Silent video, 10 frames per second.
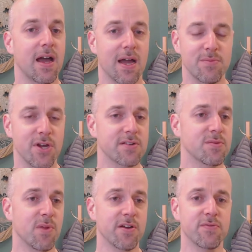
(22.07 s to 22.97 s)
I'm
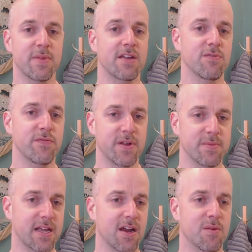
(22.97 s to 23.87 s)
Dr. Mark from Haverhill
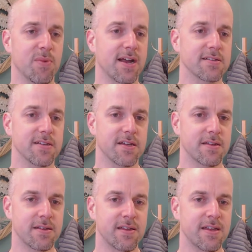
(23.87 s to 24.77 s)
Family Chiropractic,
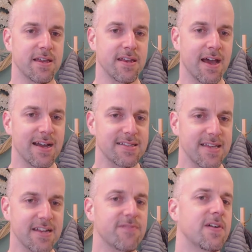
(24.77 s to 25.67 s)
and
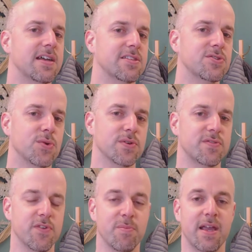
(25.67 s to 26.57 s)
identifying the
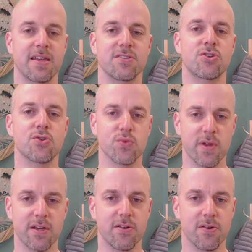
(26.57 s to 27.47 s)
source of your pain is
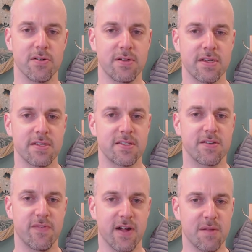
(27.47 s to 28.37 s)
critical to
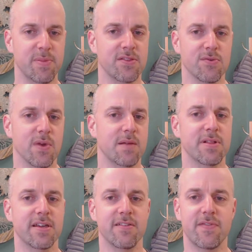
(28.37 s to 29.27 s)
developing the right
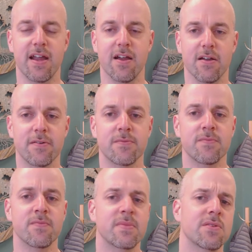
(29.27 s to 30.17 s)
plan of care.
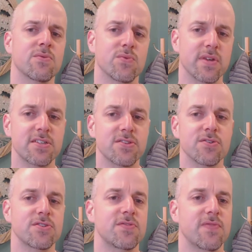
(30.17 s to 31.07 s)

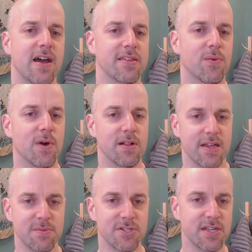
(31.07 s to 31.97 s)
Research has found that while
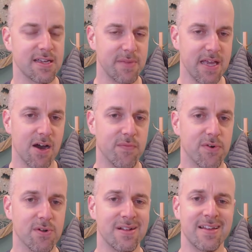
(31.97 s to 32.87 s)
imaging can be
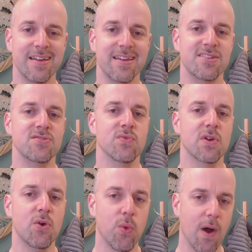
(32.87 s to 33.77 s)
helpful, it isn't
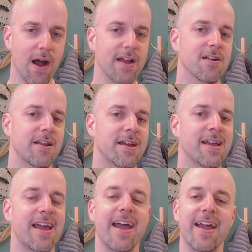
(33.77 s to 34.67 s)
required
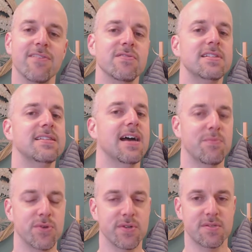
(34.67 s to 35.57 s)
every
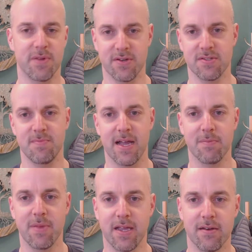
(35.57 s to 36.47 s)
time you experience
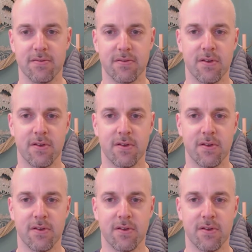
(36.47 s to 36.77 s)
back pain.